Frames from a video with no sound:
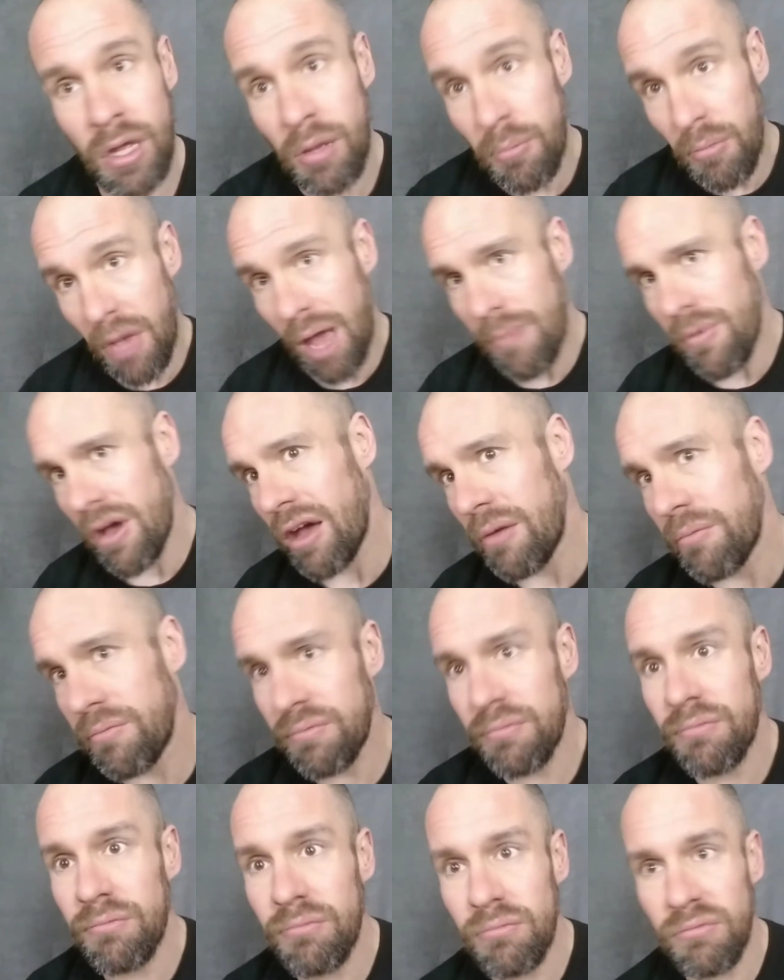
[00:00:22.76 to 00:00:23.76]
My mom,
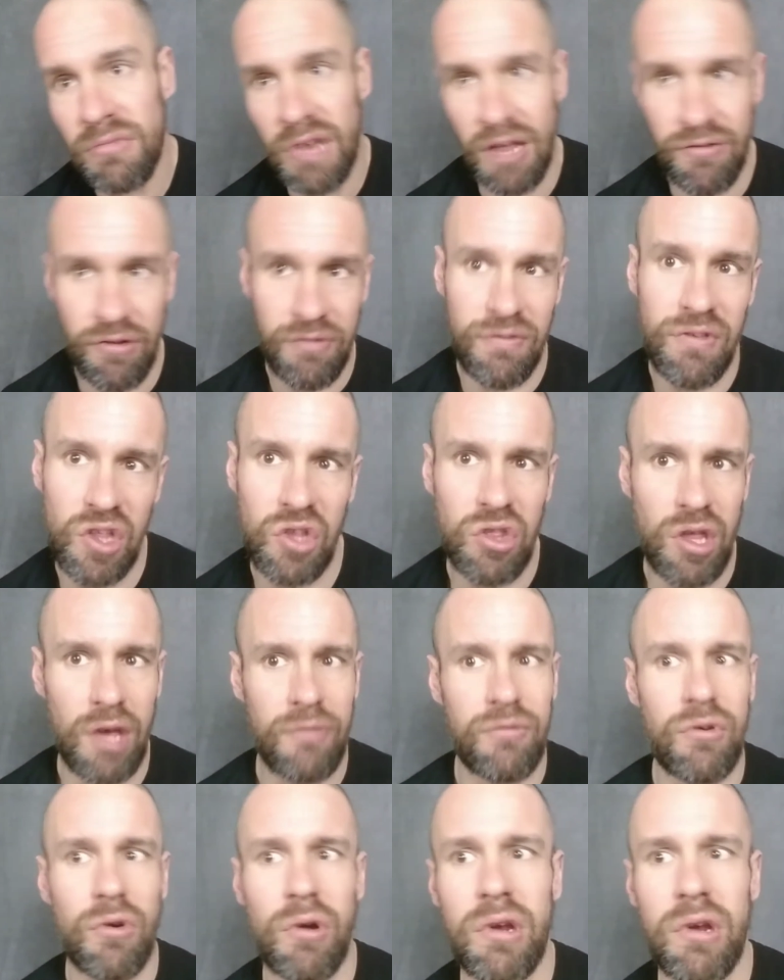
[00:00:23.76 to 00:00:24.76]
never feeling
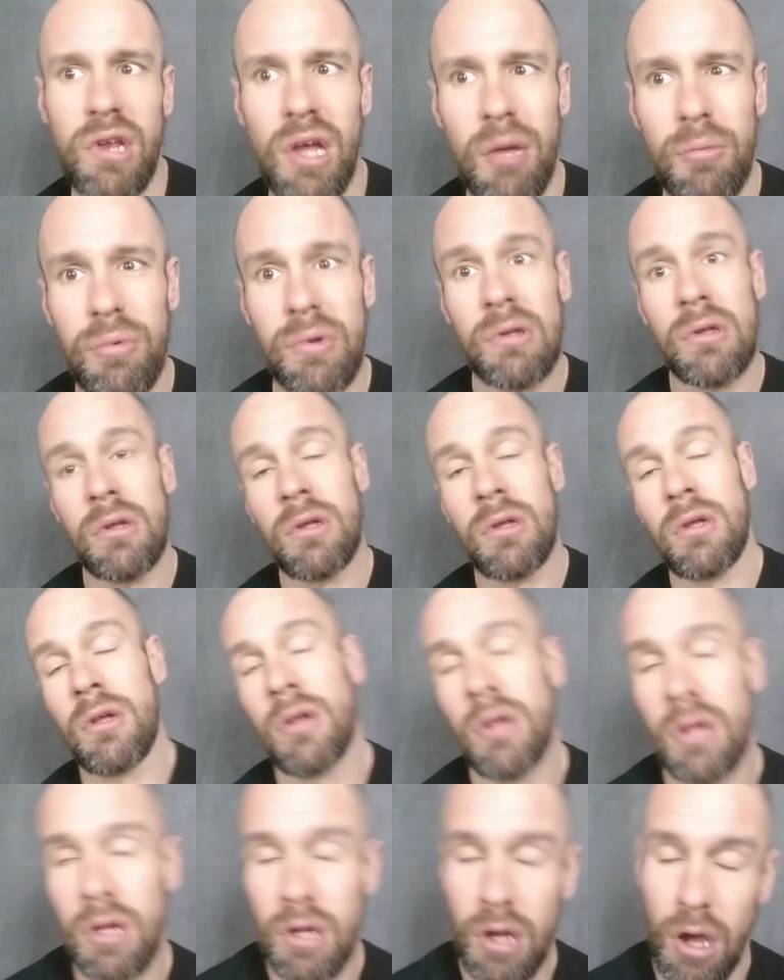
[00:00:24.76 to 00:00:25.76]
love growing up,
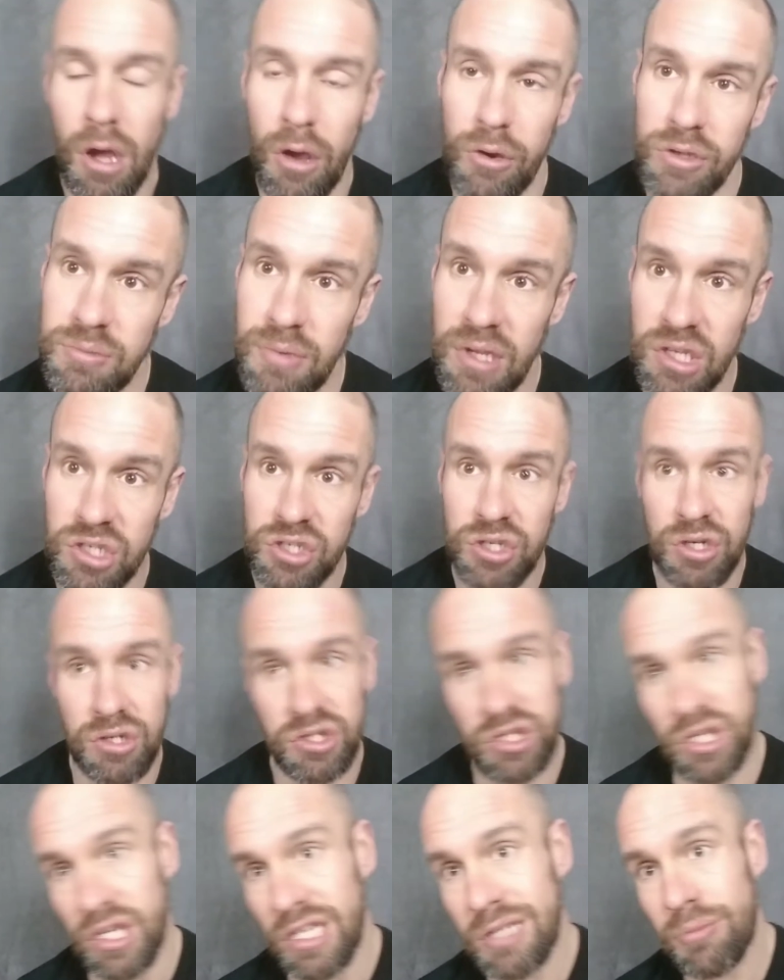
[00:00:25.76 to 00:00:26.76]
always made sure
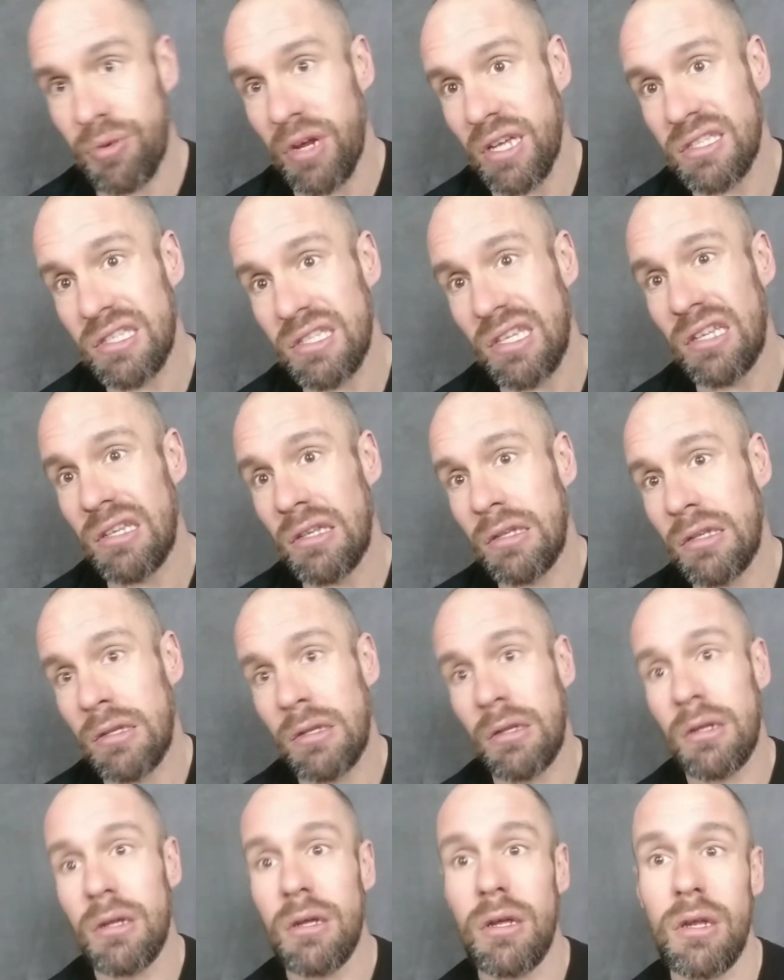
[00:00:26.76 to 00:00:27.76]
she expressed it
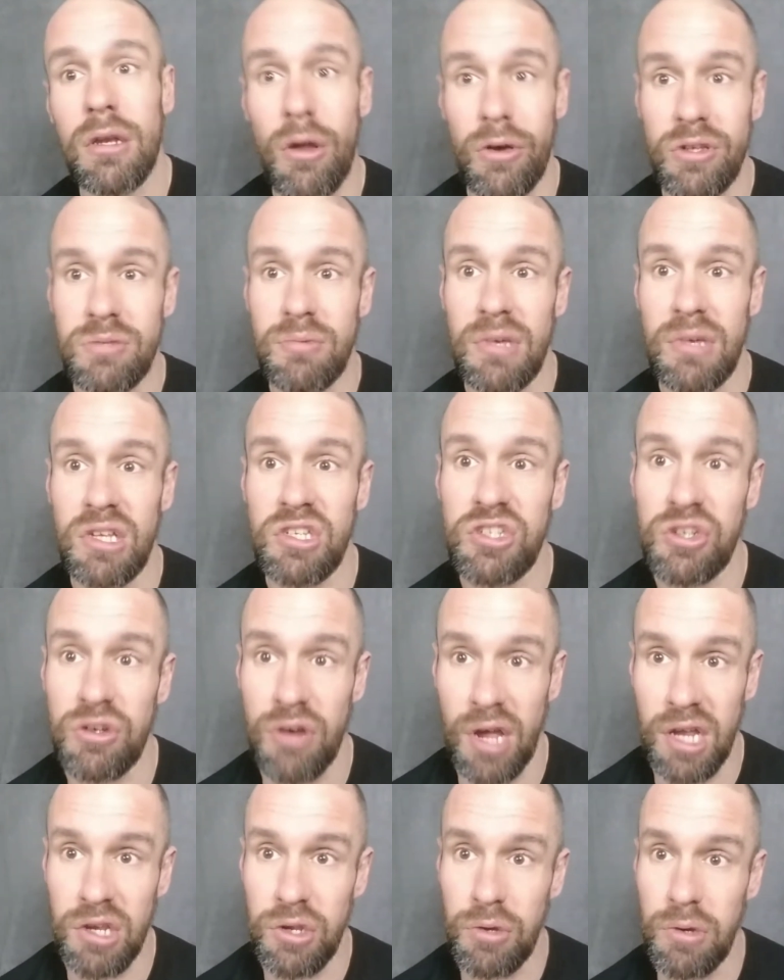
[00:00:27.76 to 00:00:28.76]
and always made sure
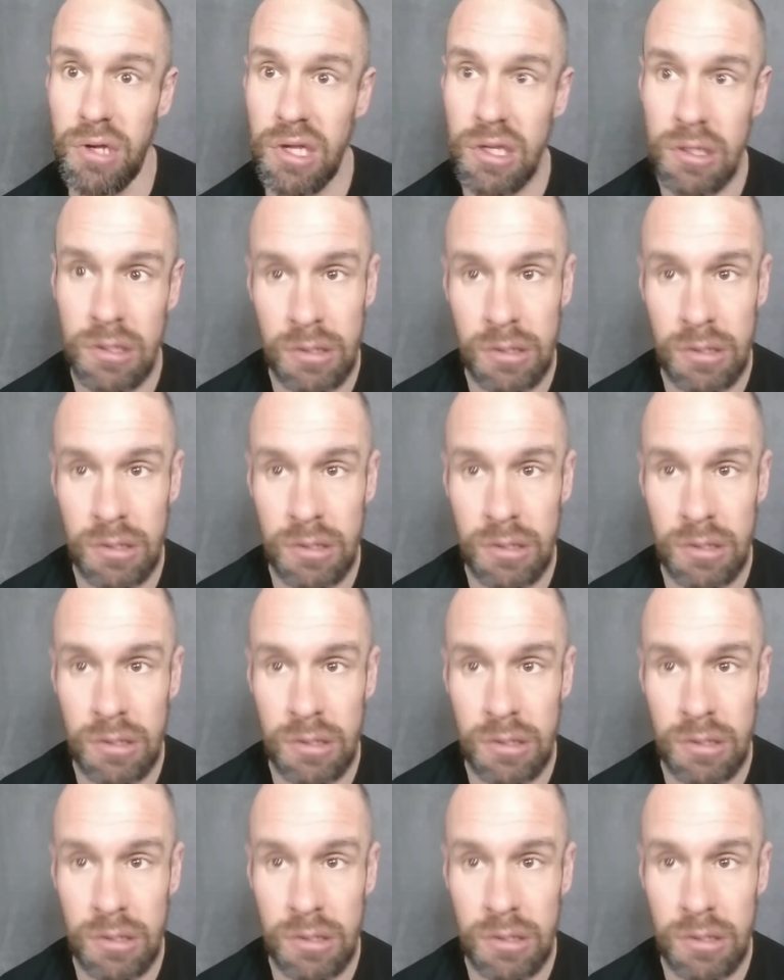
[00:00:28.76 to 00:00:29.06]
I knew it.